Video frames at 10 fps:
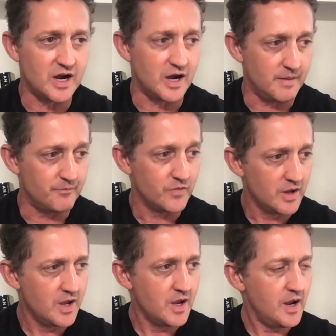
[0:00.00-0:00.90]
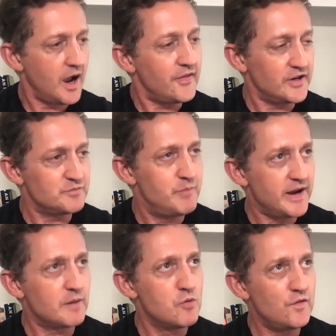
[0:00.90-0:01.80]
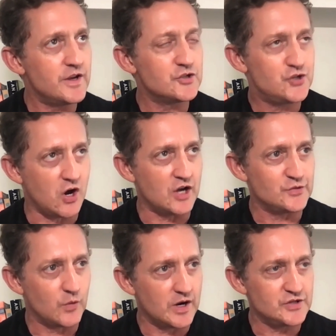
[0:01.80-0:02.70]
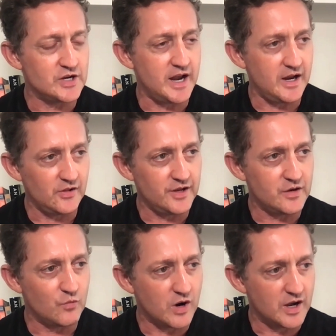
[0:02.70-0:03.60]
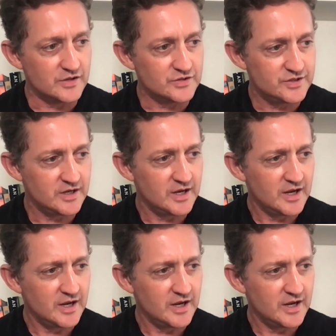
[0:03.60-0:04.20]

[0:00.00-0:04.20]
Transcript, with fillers: Um, I think as big a movie as Jaws was and Alien was,